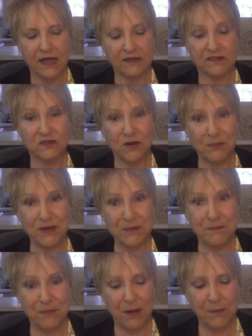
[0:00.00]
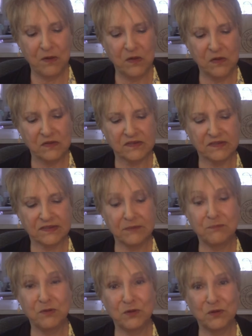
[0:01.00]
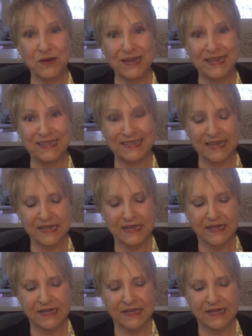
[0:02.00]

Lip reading: Scrubbing Bubbles, Simple Green,